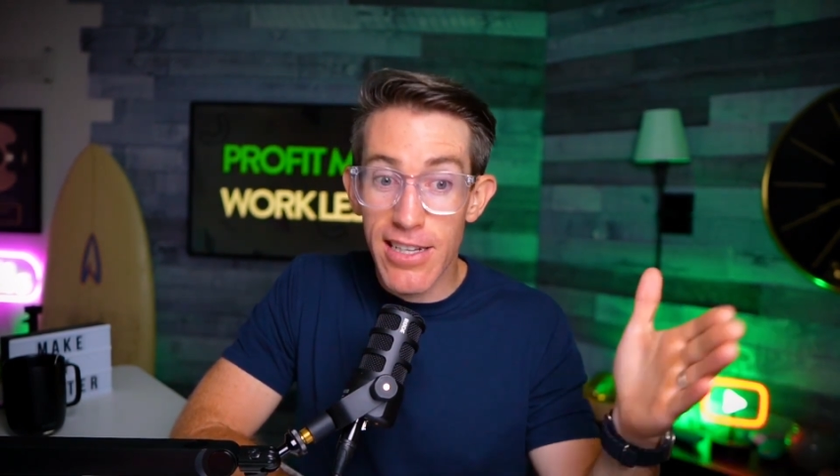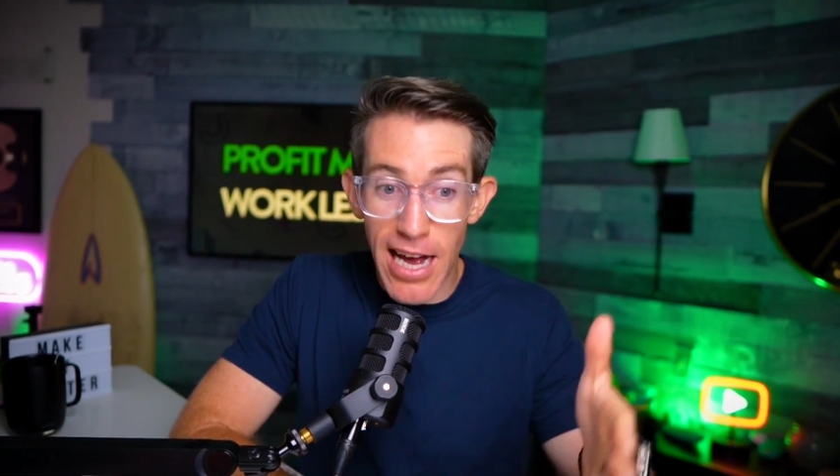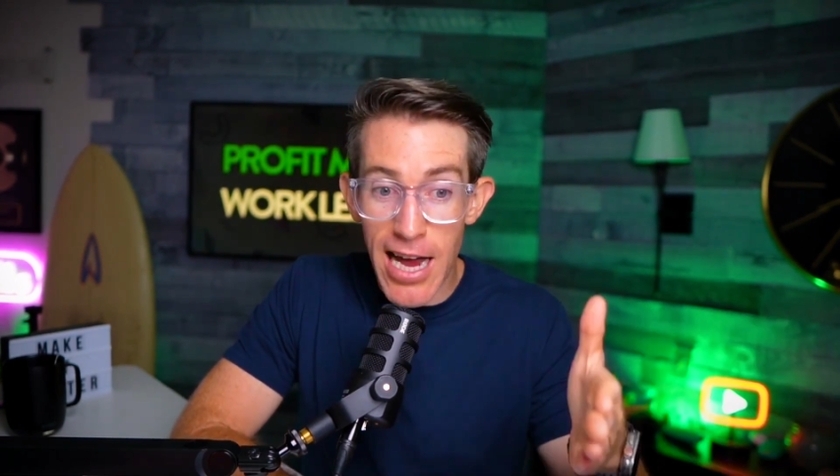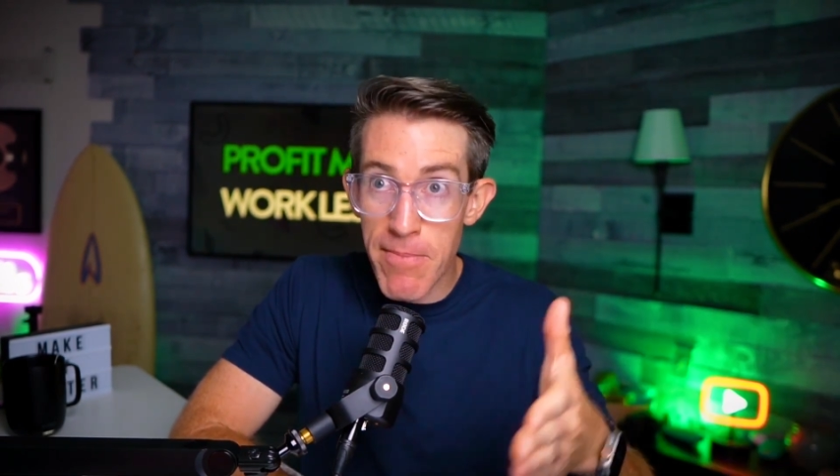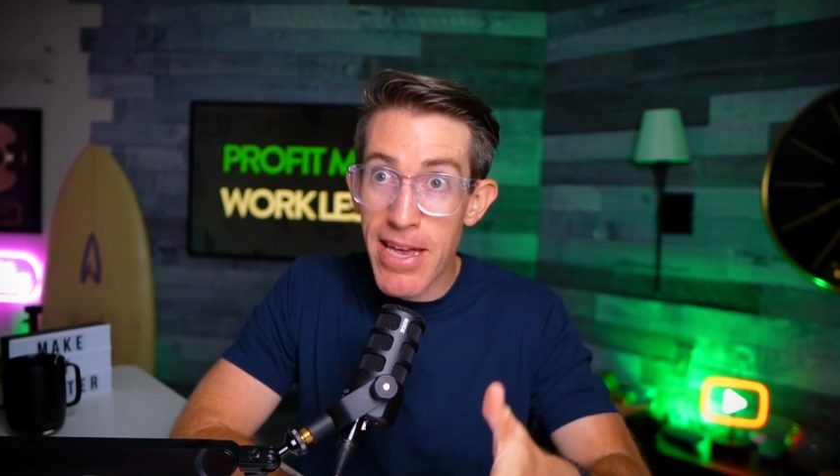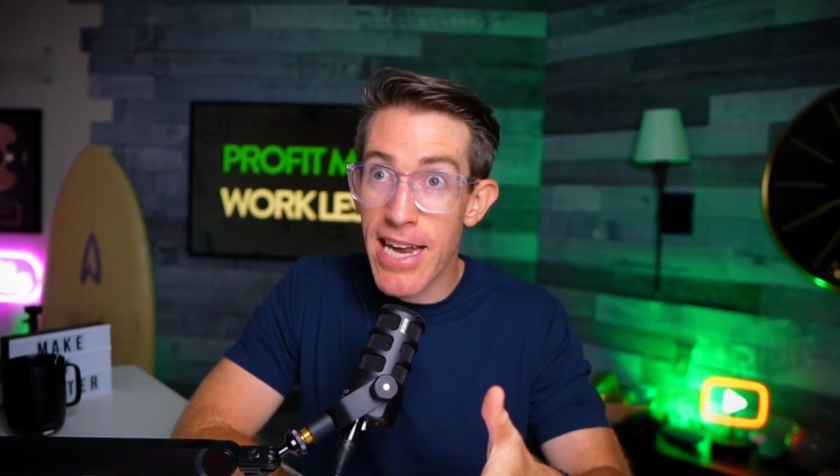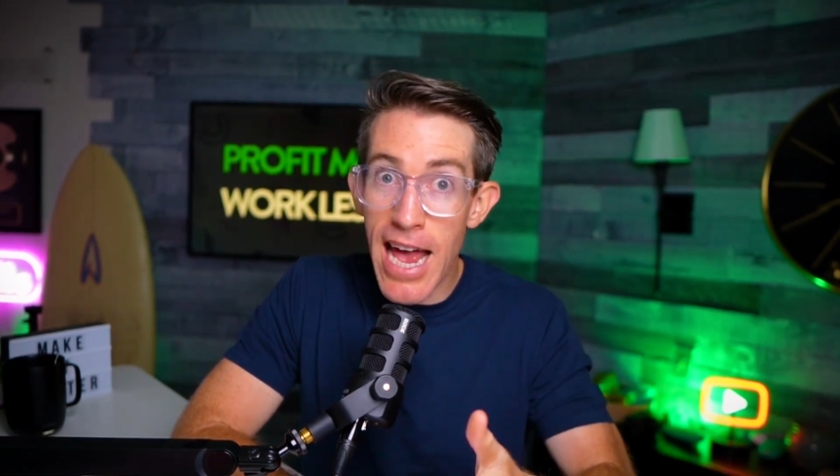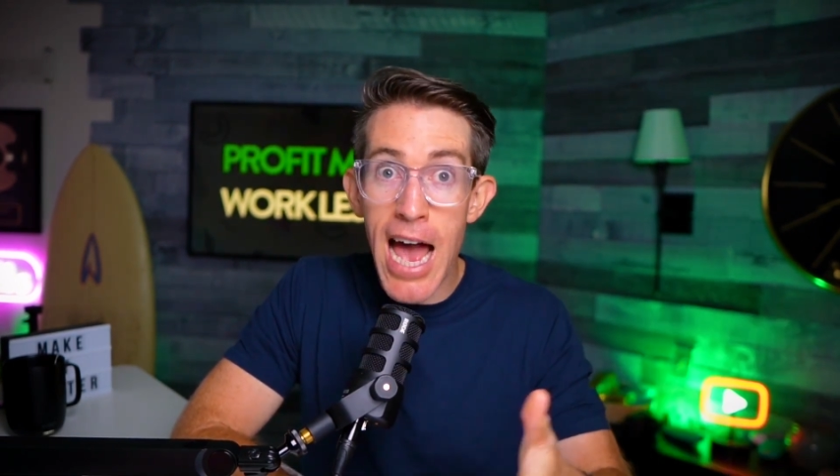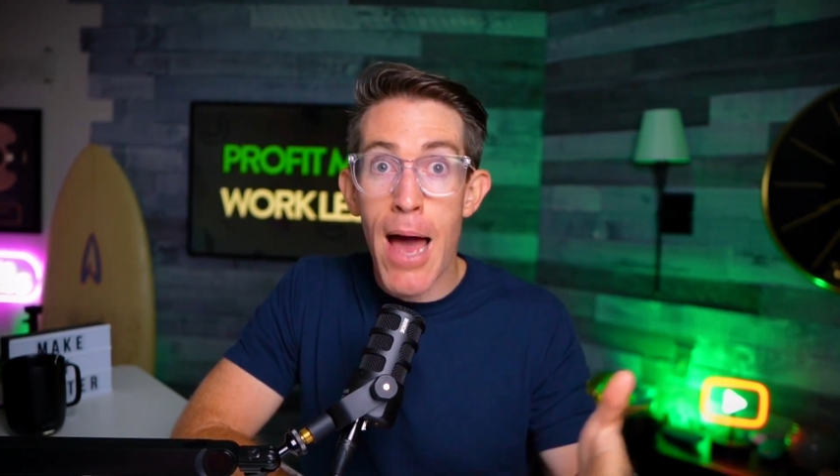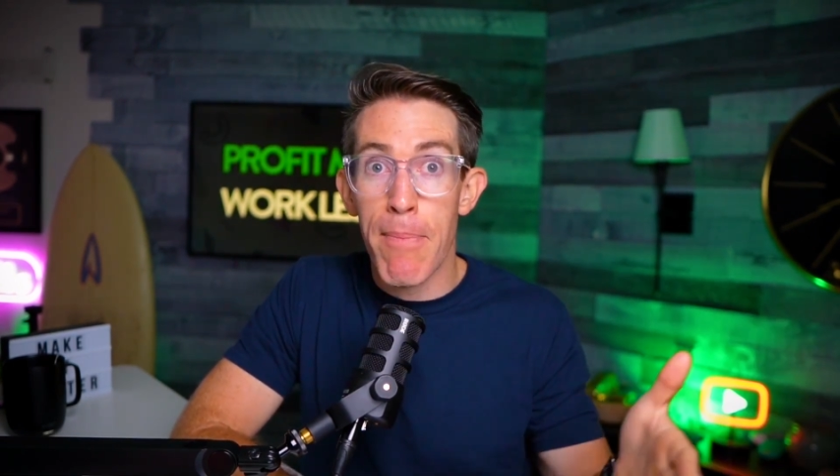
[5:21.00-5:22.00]
time in
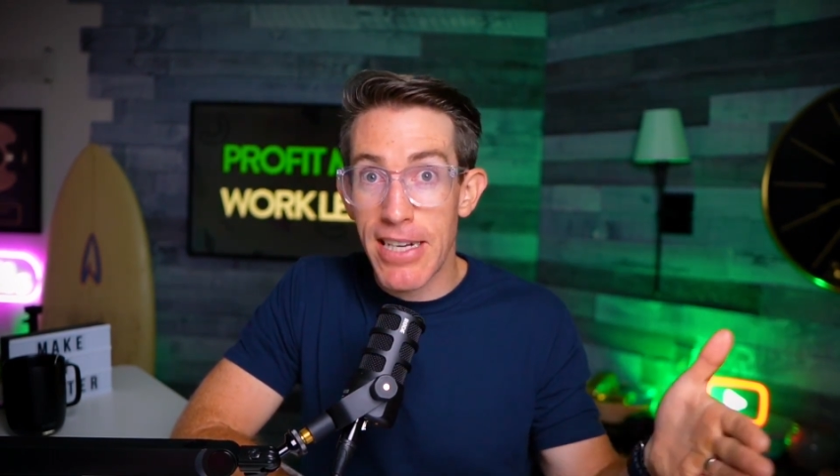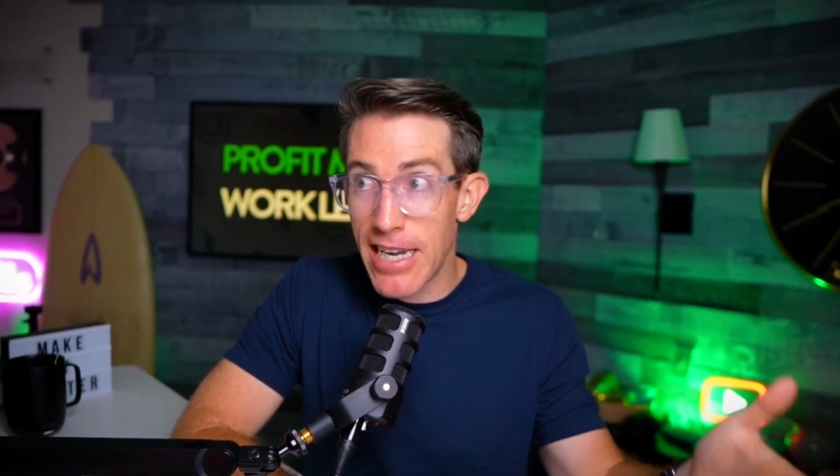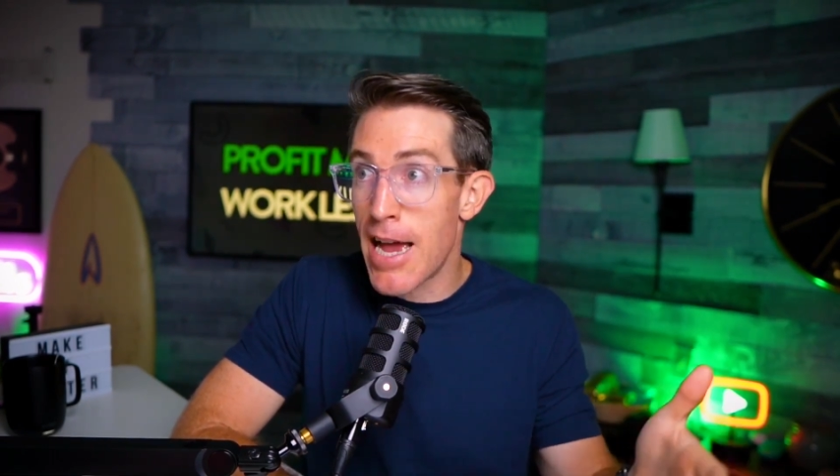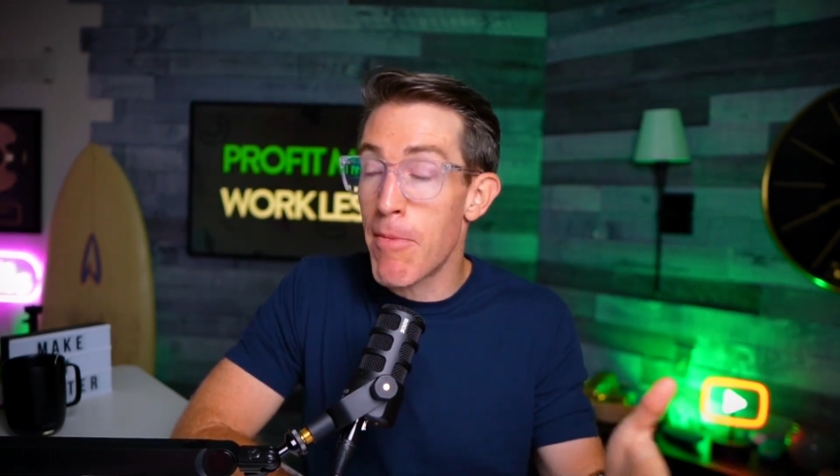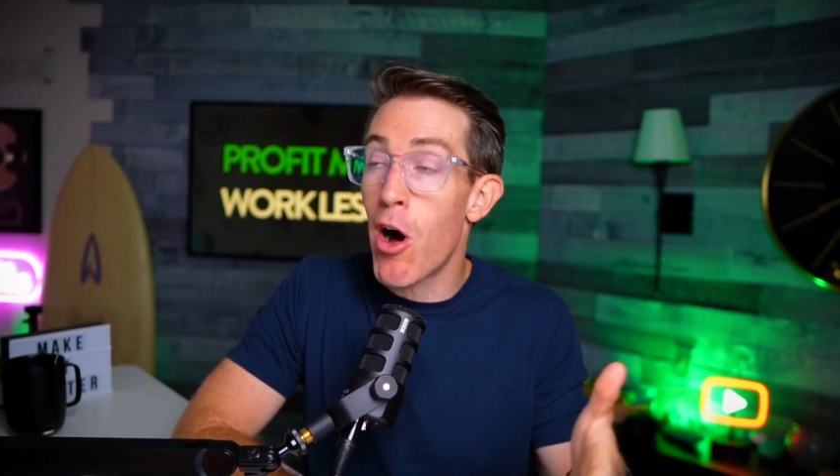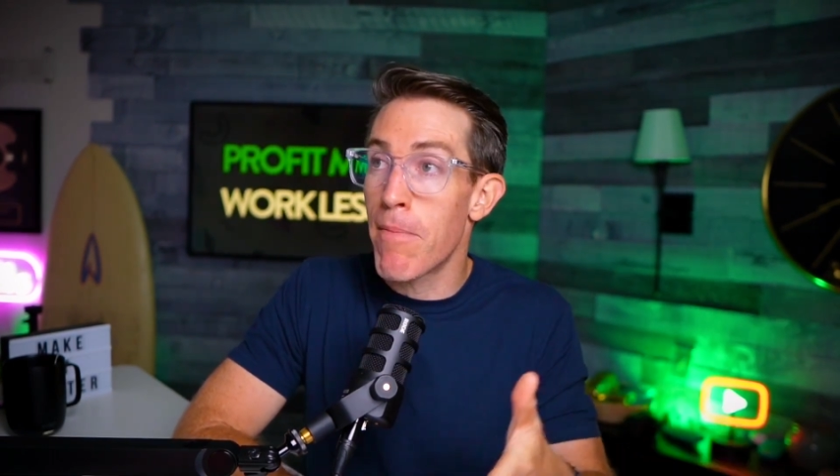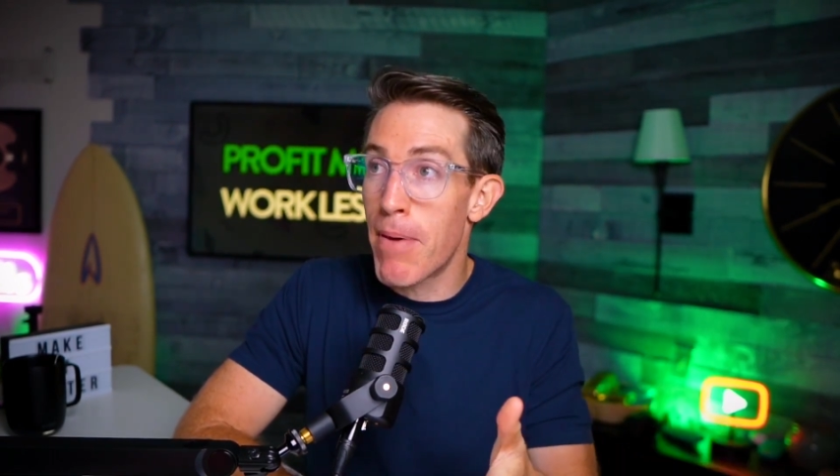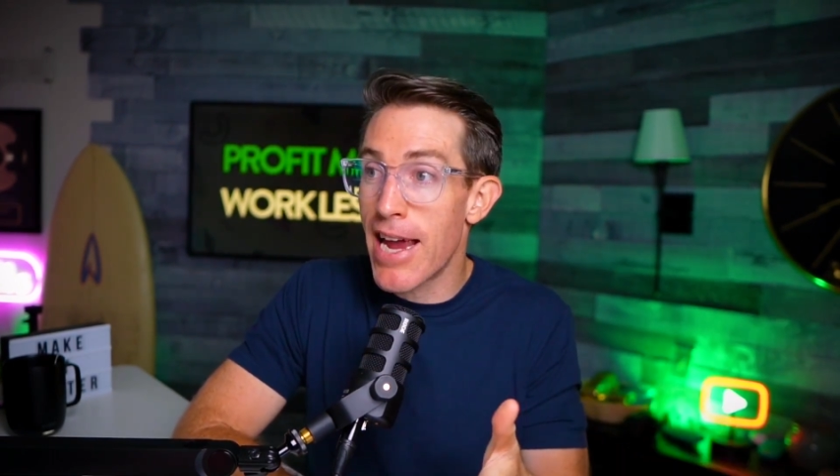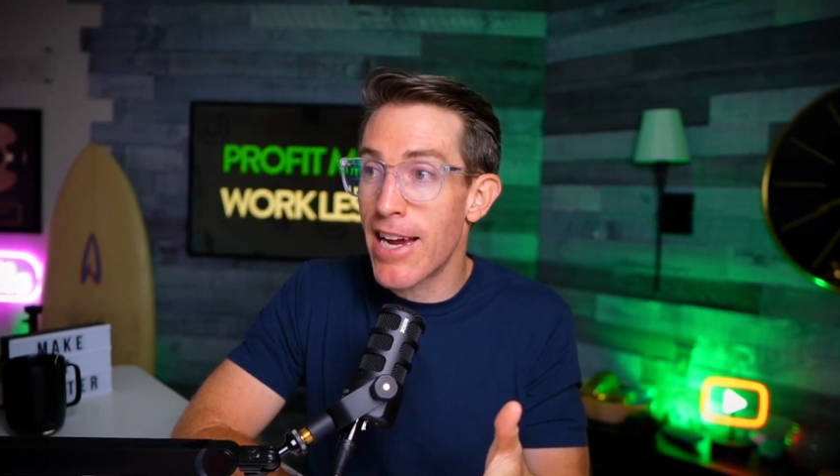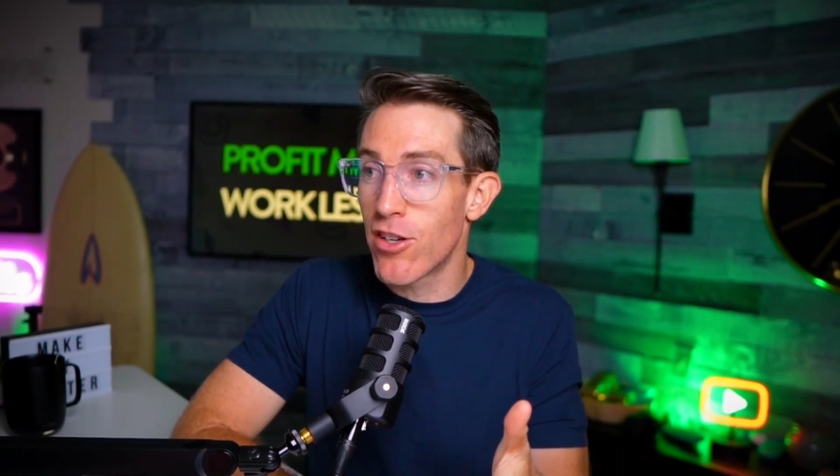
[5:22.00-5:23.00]
app, time on
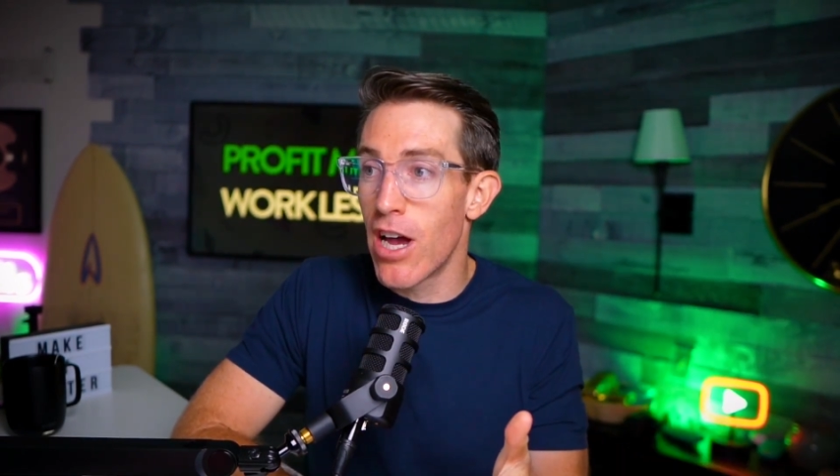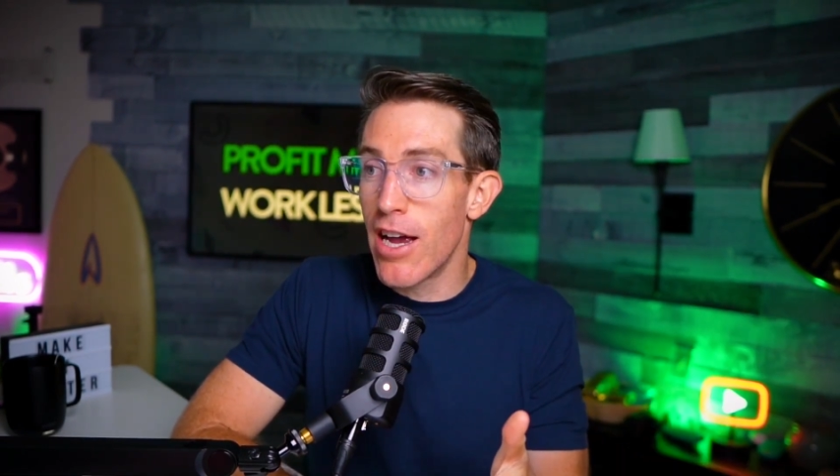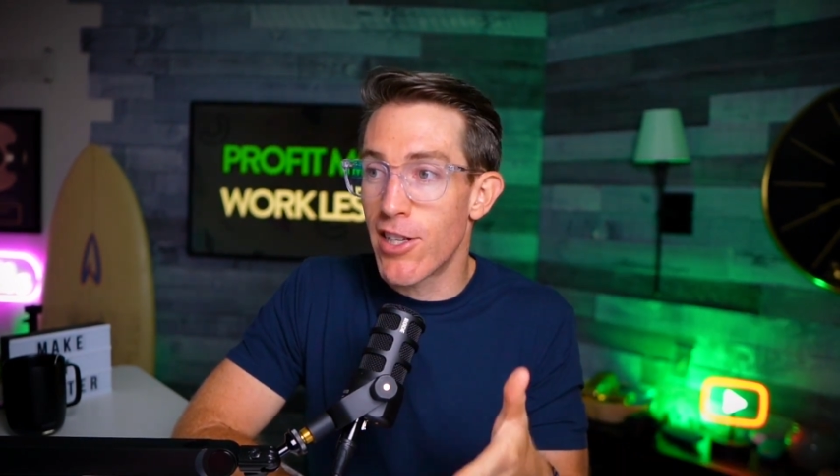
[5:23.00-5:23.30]
page.